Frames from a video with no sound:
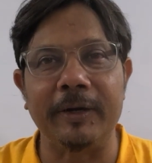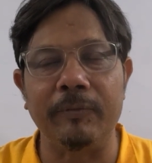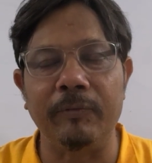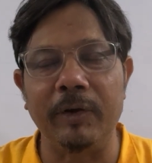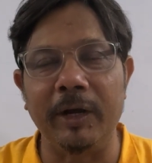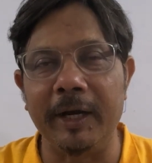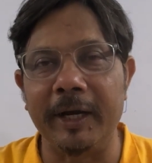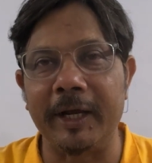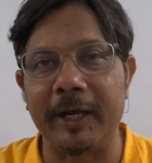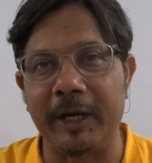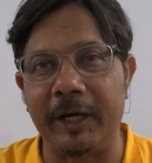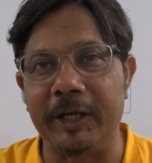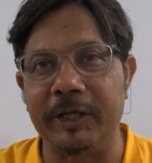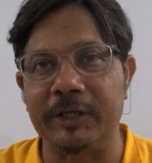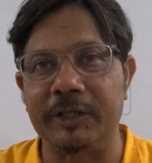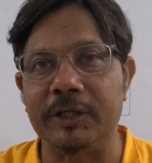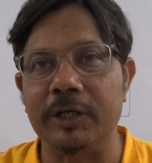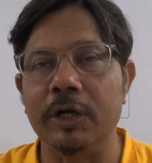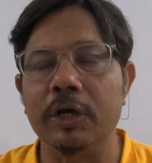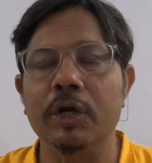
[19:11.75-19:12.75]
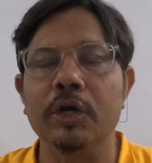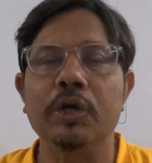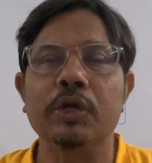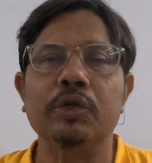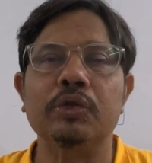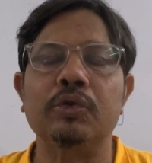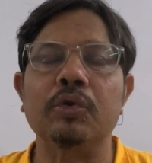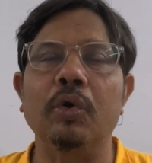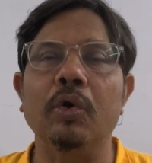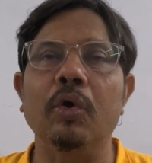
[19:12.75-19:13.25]
will decrease.
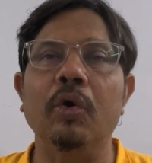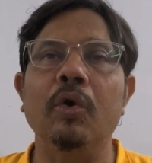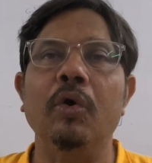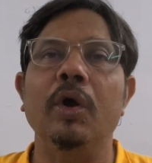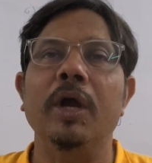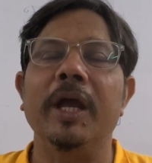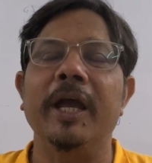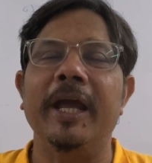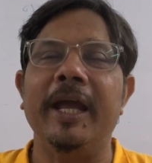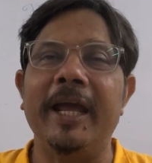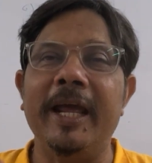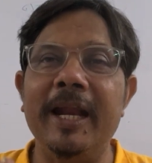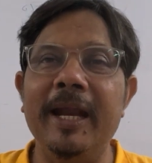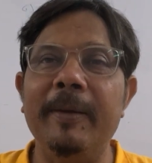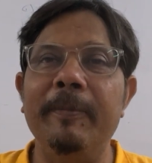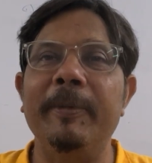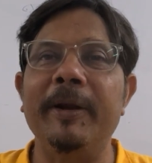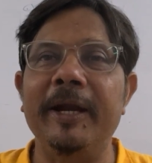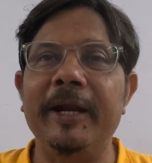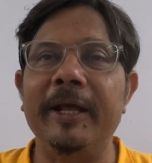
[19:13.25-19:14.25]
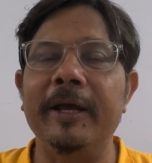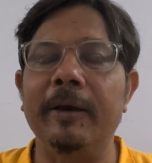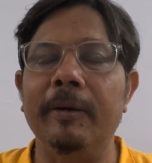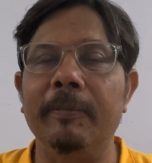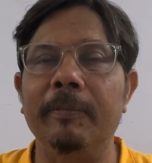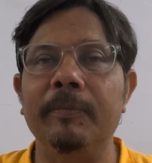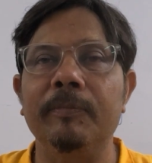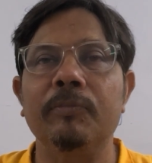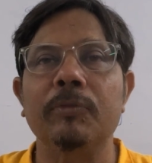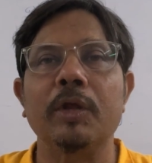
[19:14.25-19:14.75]
So, in a
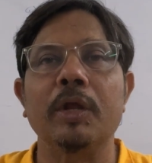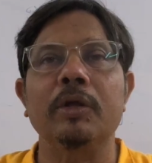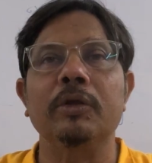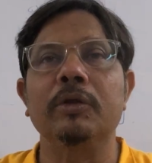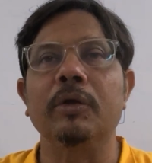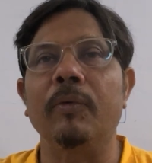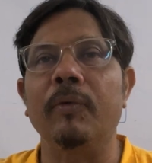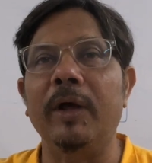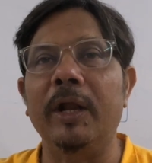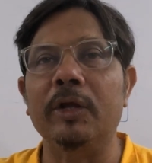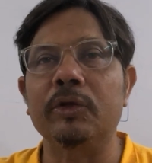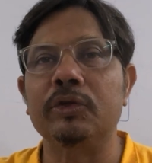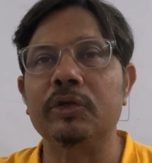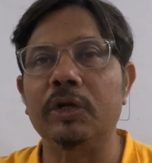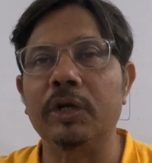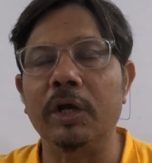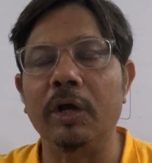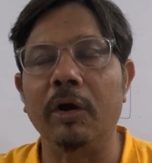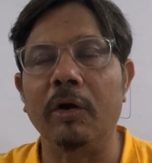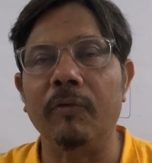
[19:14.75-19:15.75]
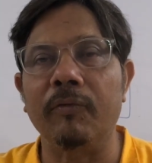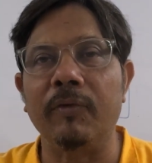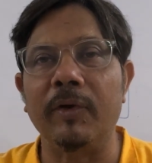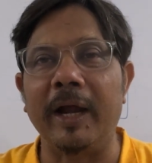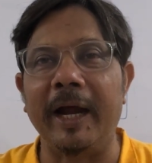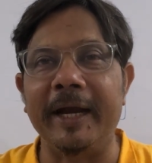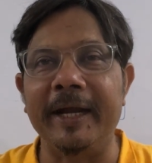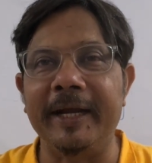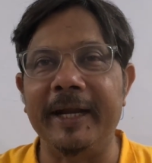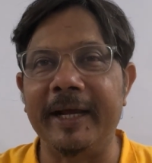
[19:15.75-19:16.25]
medium, the velocity of
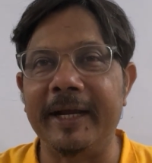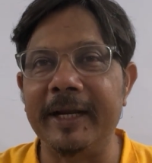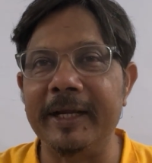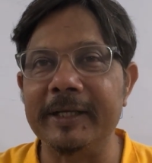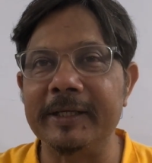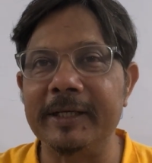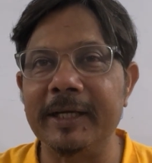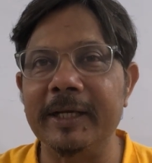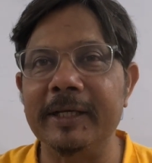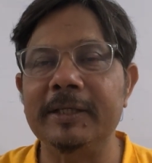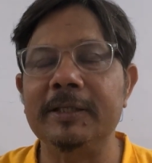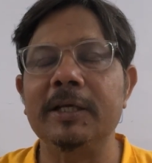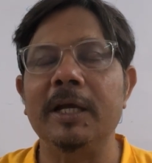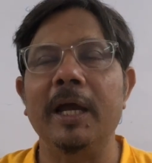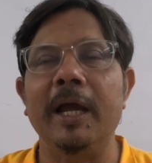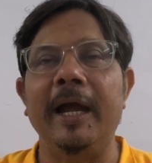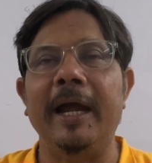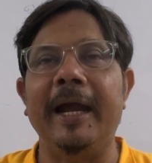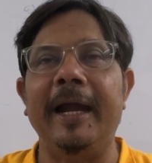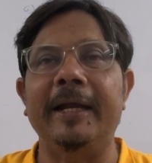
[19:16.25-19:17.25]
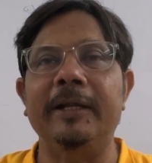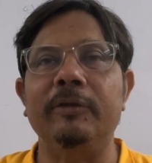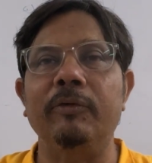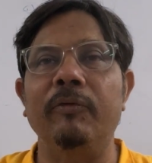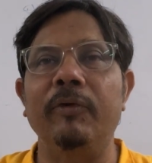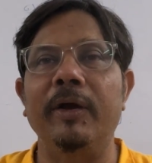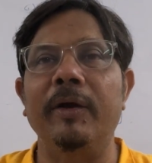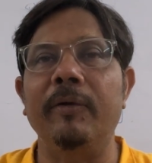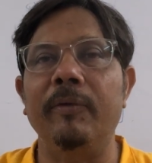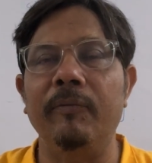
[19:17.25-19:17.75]
light decreases and
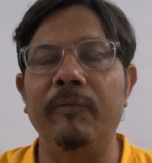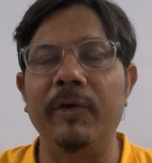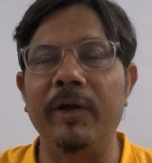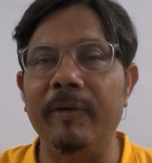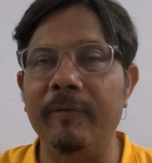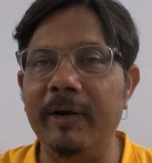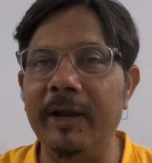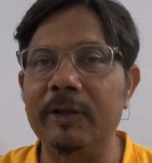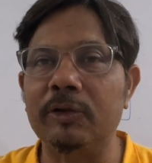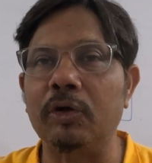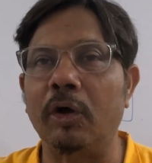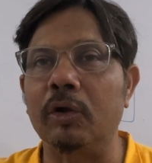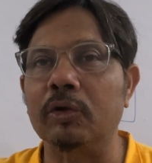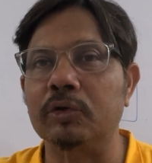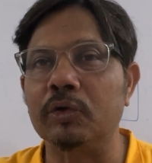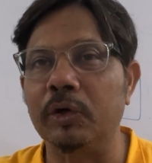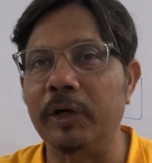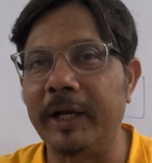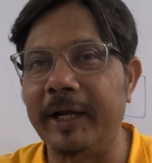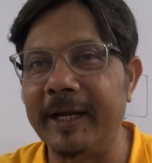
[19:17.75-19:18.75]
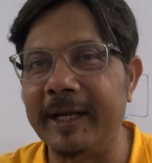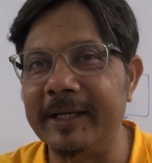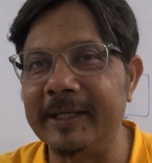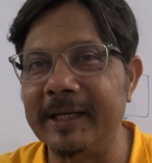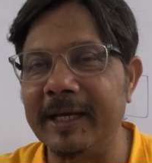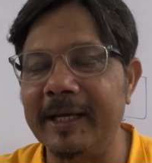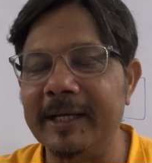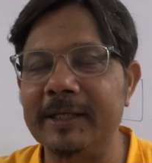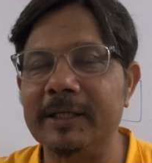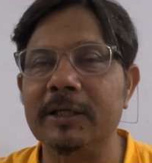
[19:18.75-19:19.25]
the wavelength also
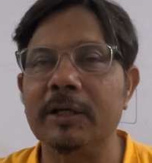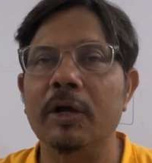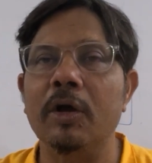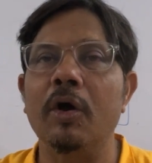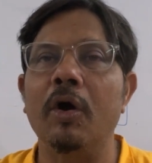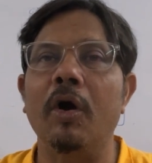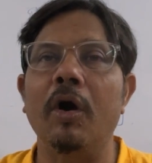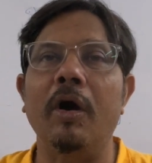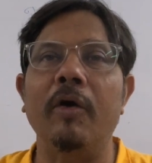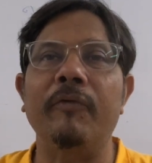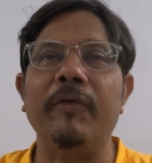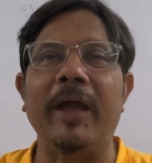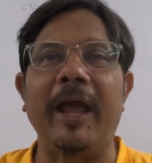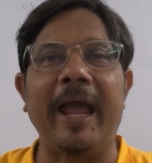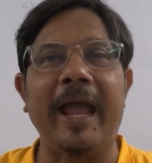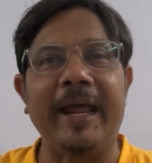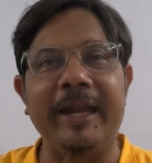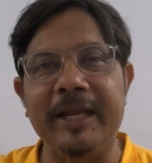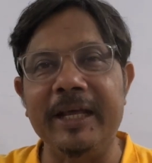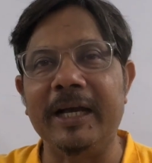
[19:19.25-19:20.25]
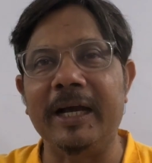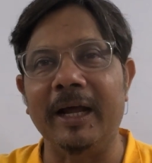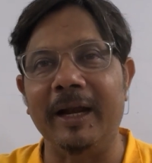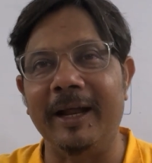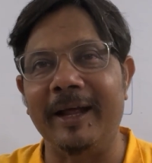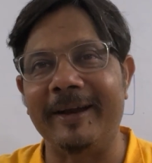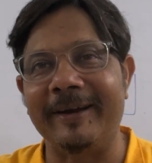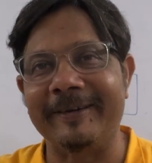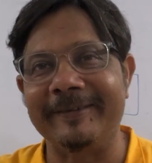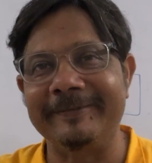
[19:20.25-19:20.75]
decreases of any
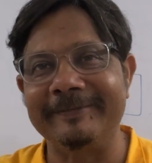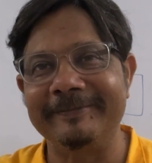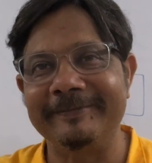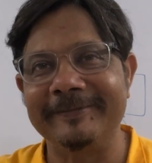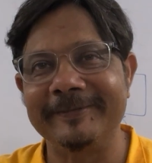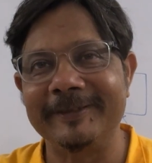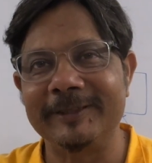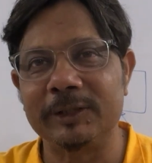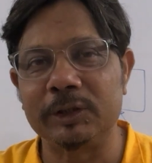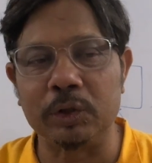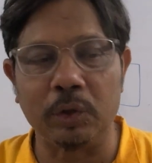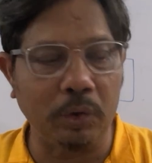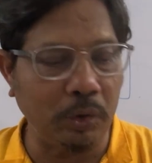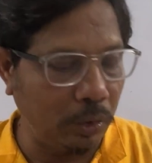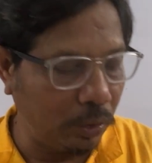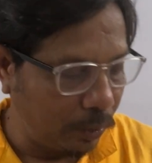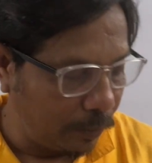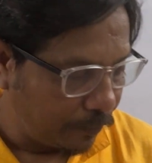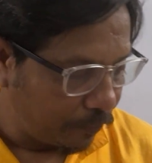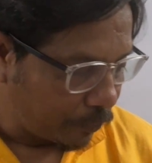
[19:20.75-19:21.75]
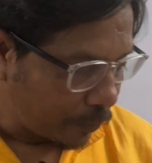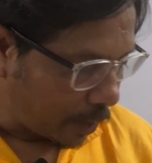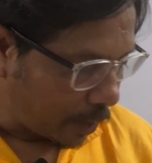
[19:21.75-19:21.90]
color. So,